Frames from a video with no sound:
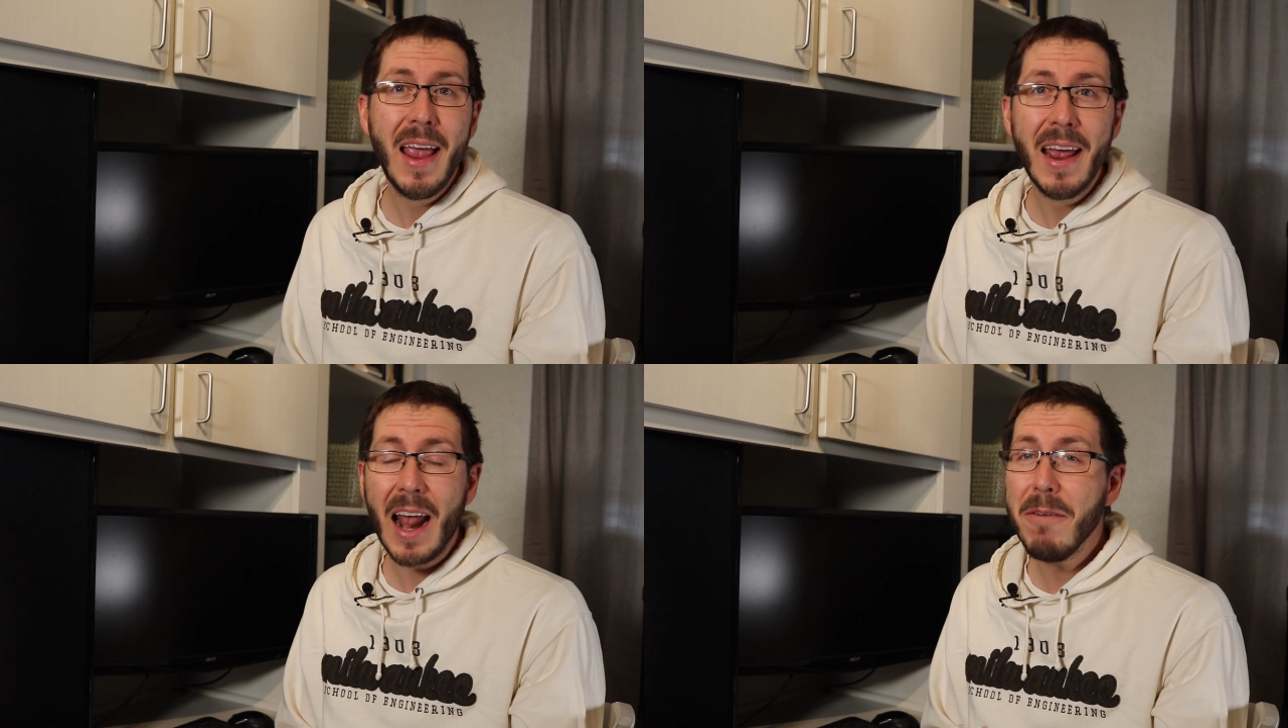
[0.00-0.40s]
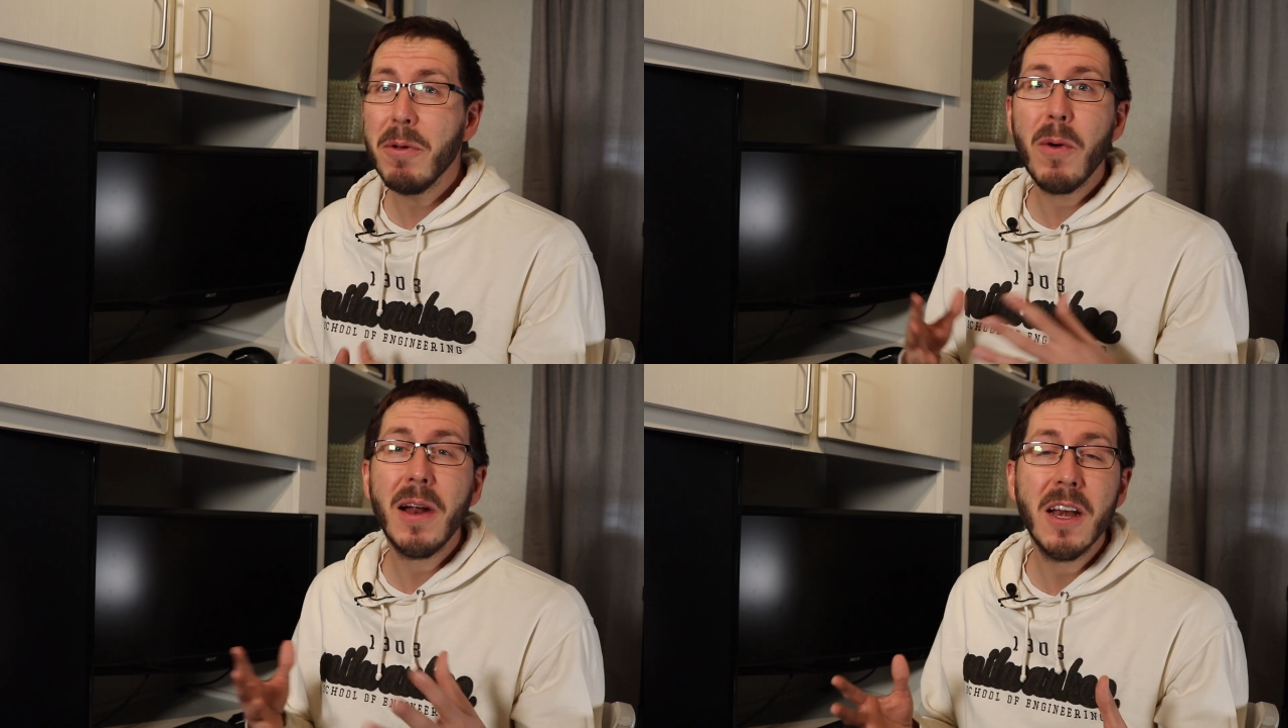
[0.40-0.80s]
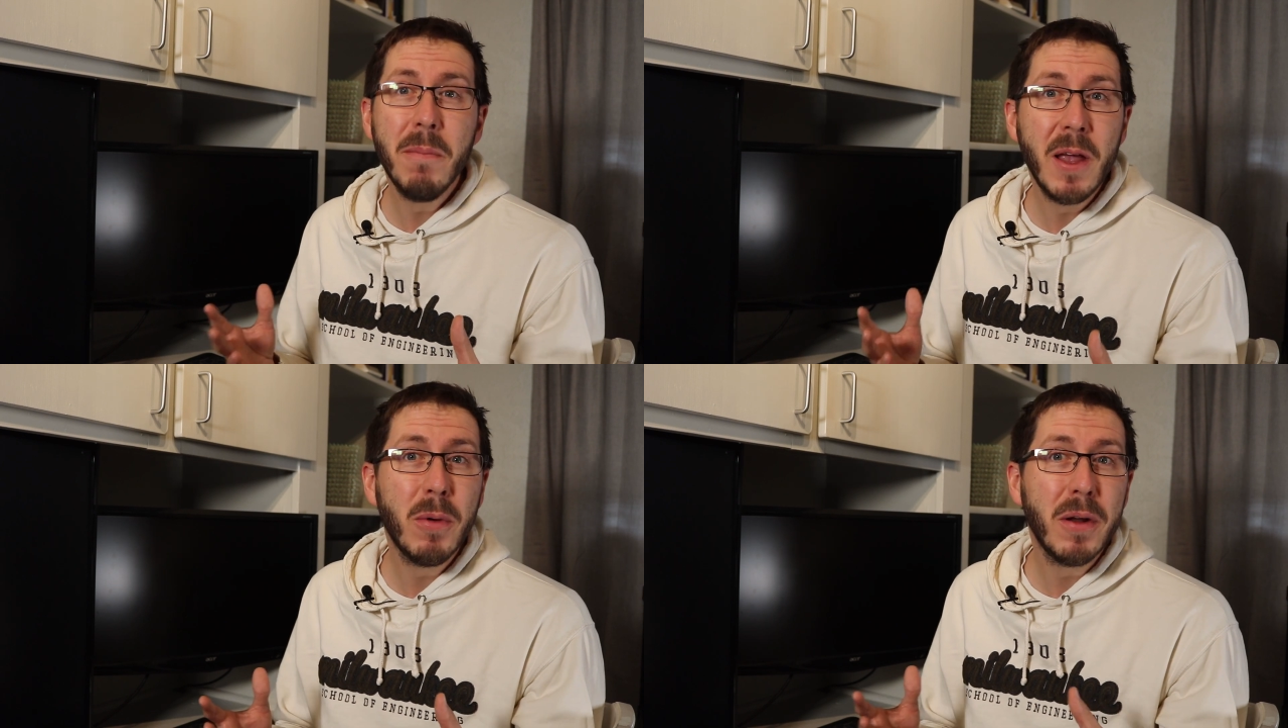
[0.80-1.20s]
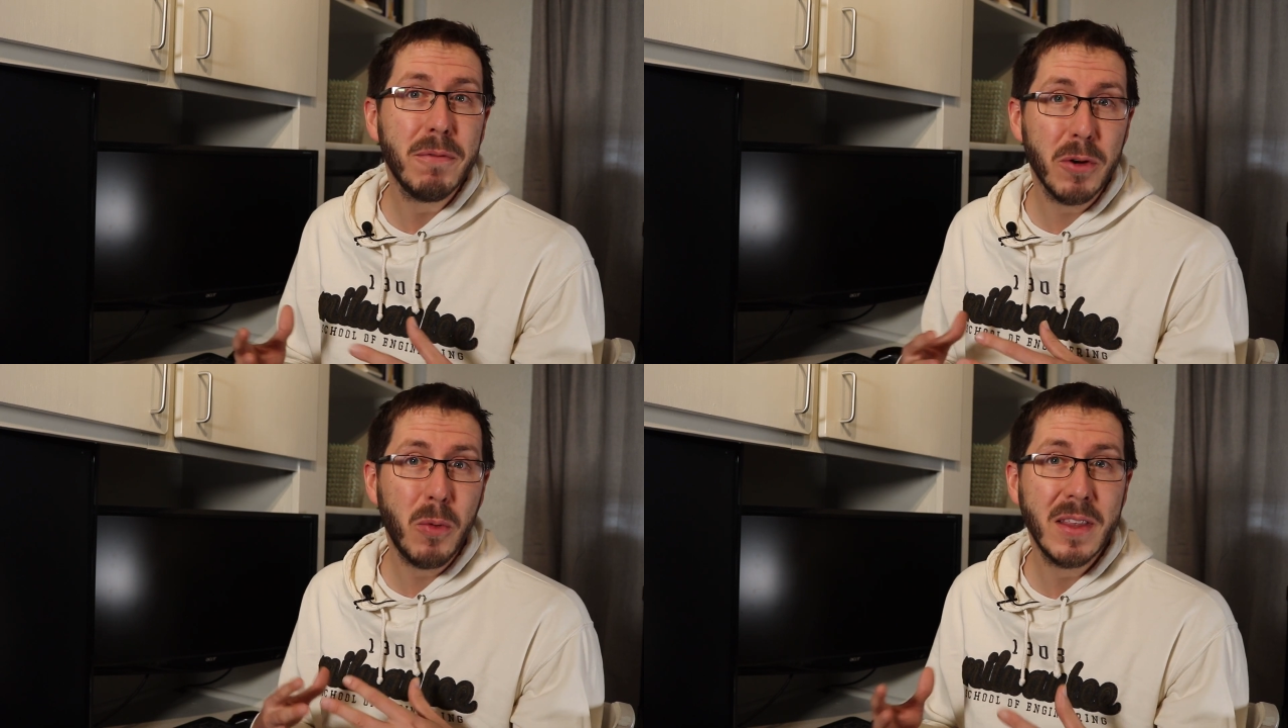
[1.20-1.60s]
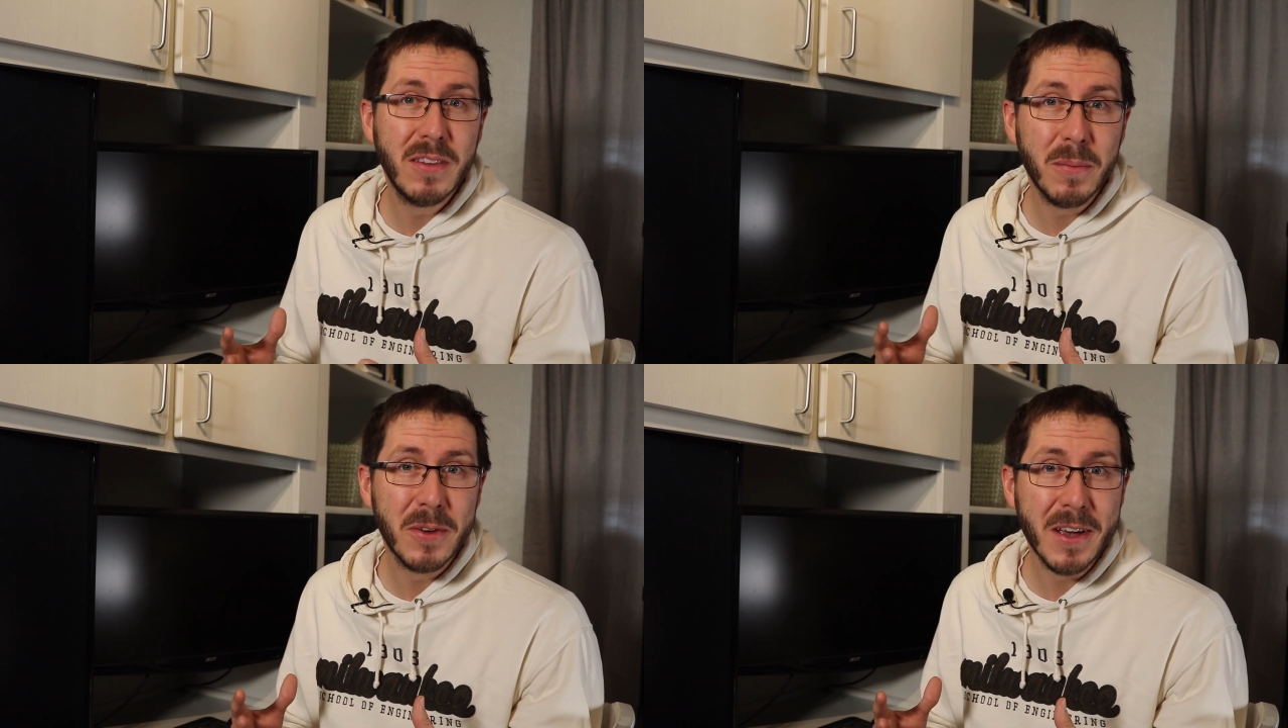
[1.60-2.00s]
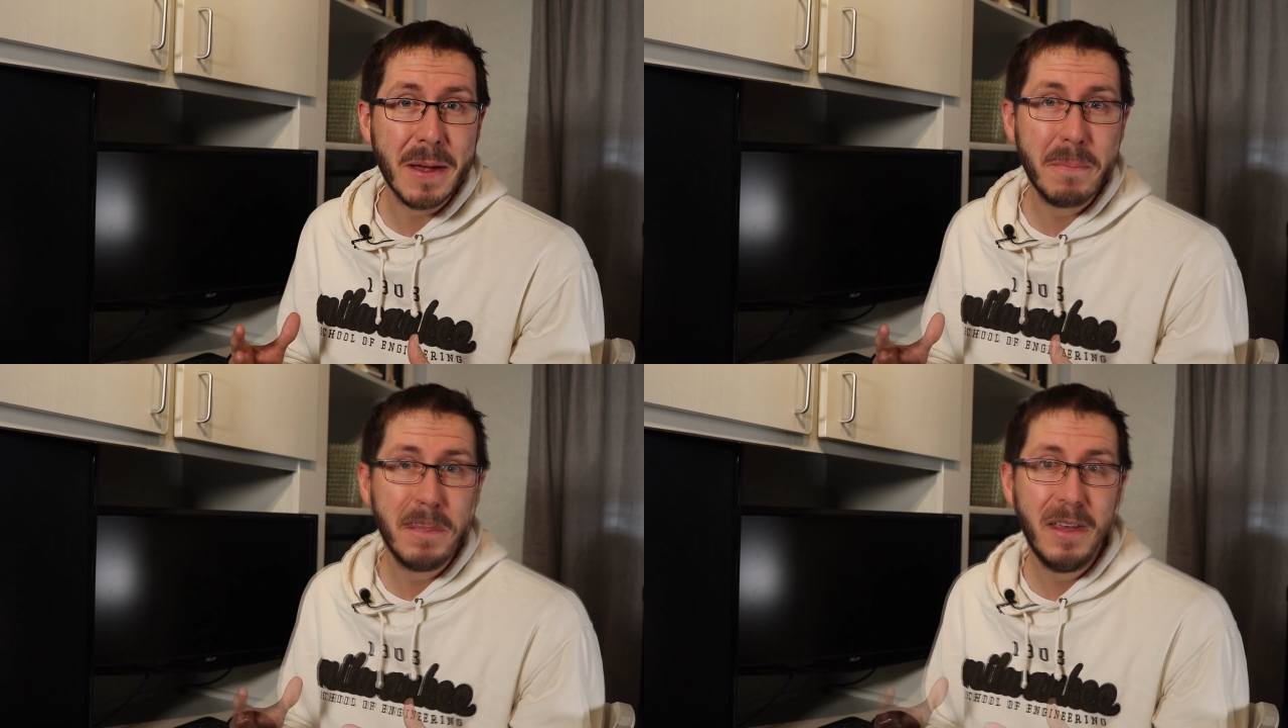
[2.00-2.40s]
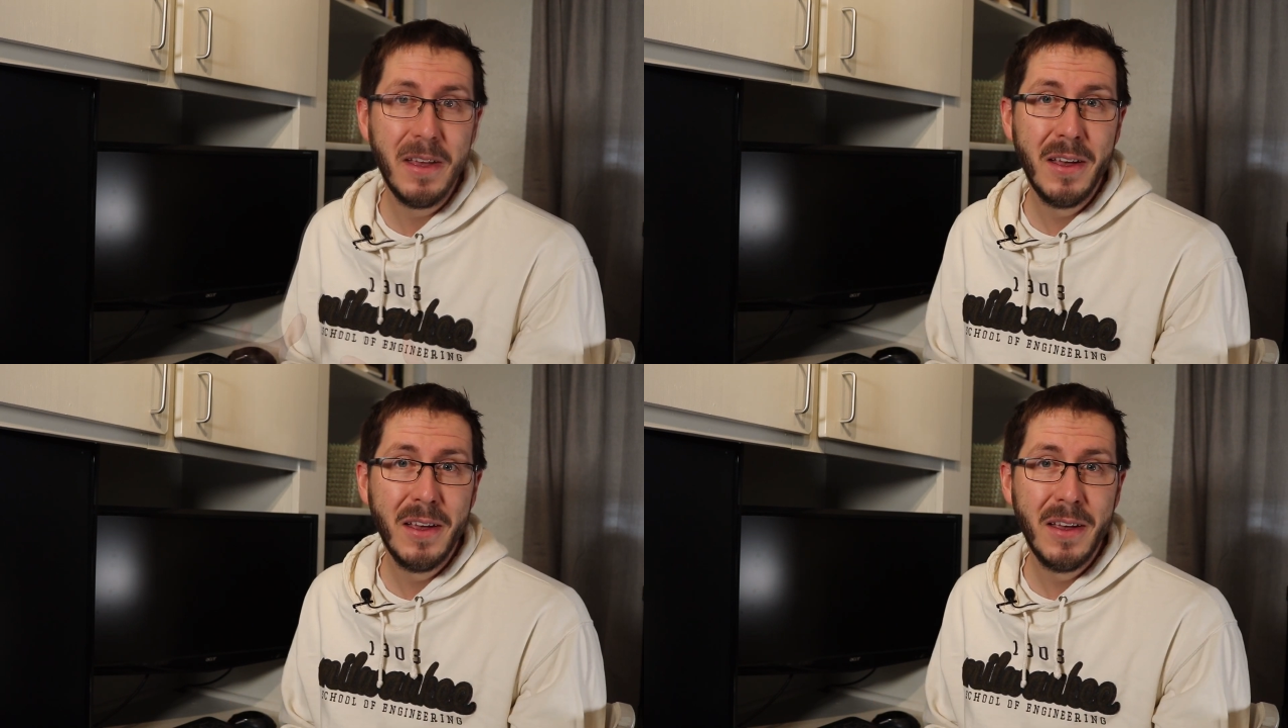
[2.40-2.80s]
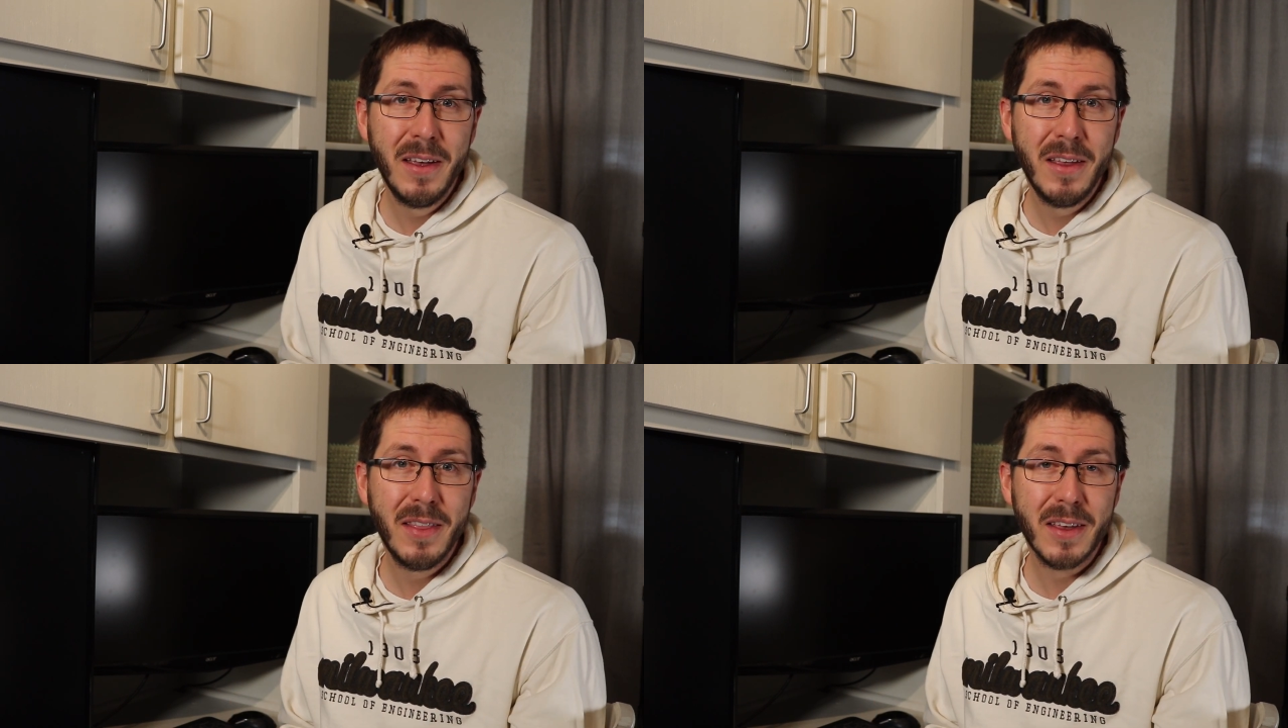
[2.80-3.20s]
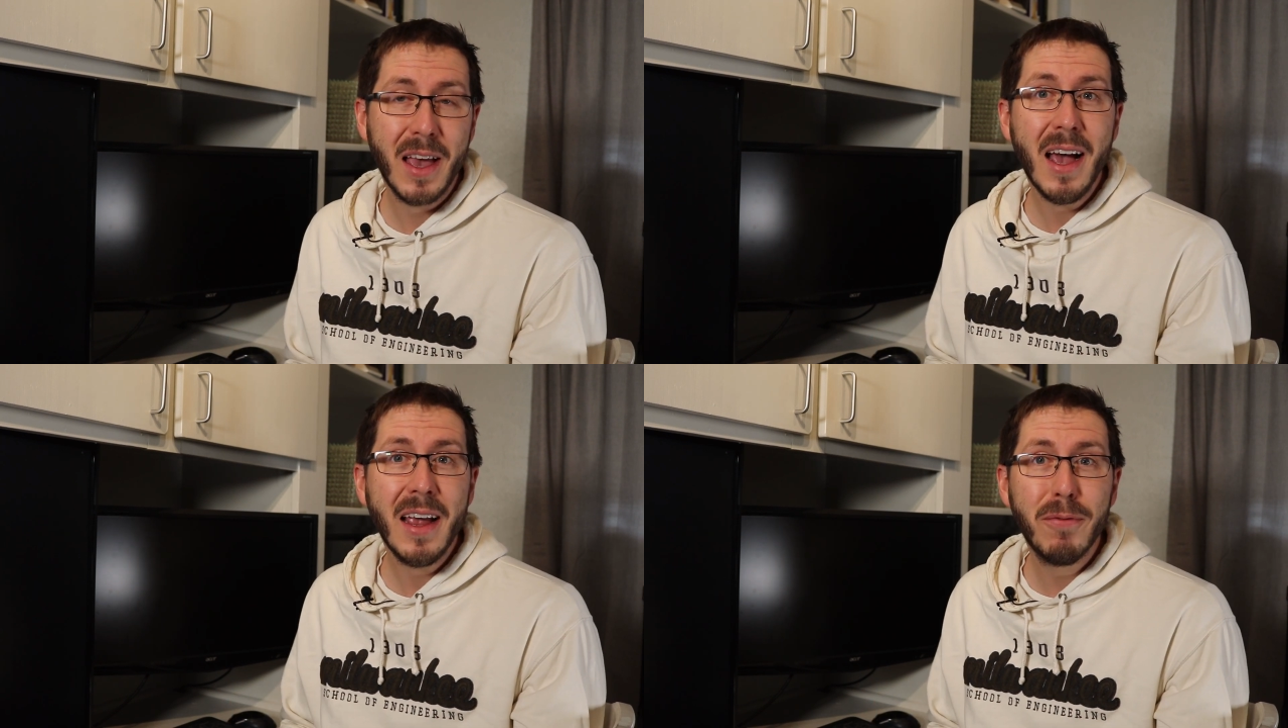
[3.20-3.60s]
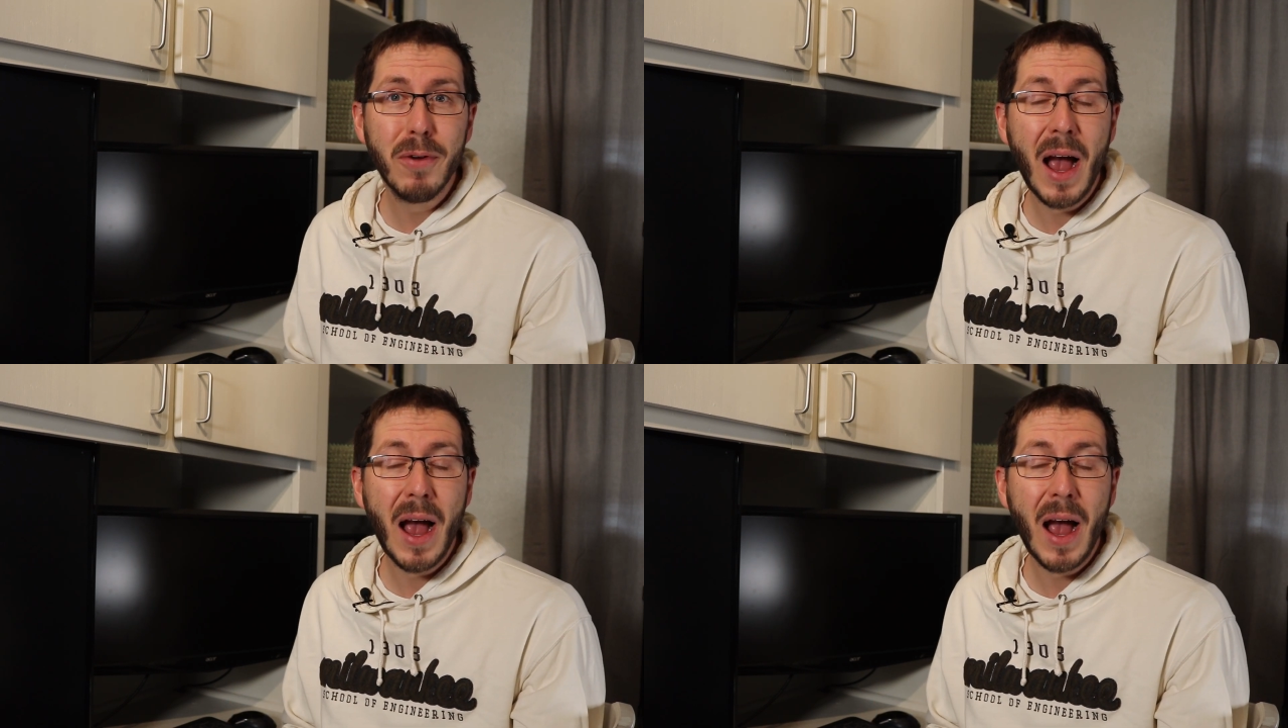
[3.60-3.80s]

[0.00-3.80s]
And I've been wanting to make one for quite some time. The guide for